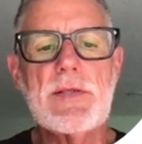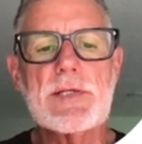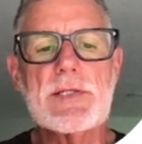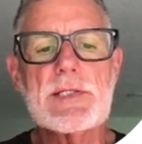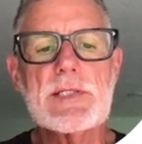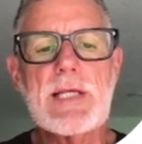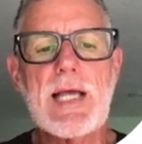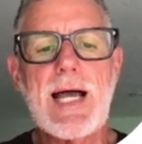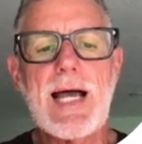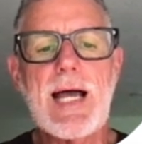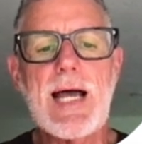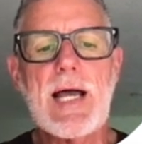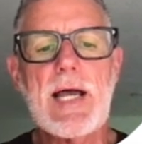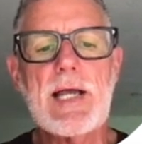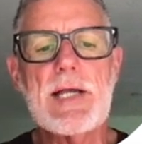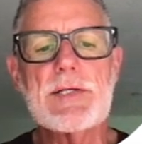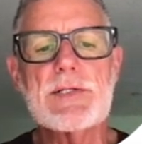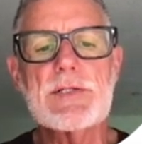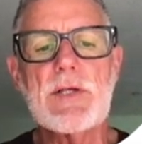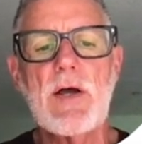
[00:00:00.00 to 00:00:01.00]

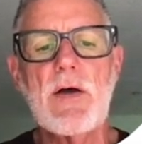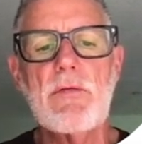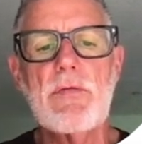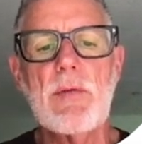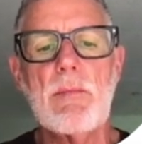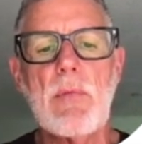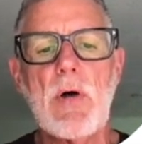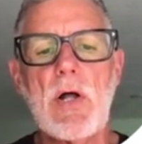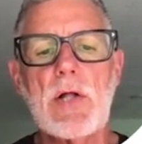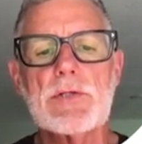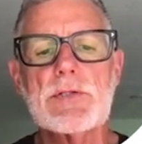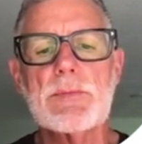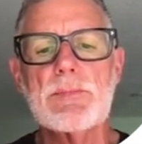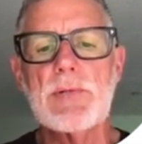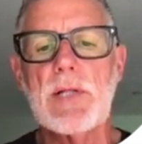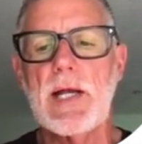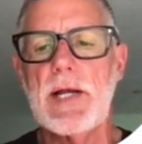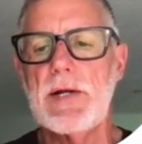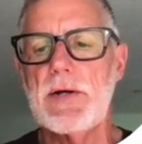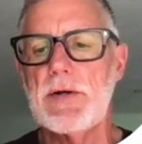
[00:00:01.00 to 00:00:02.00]
size of the
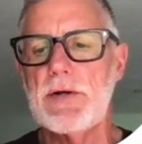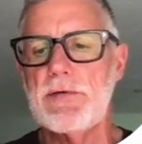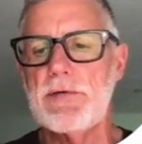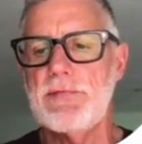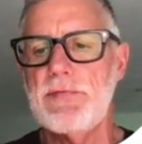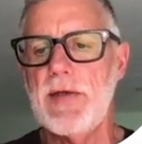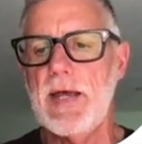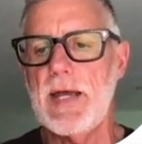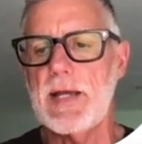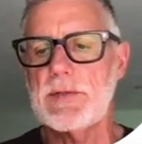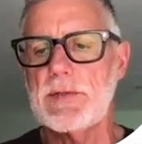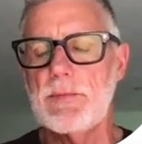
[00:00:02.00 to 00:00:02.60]
multiplier effect.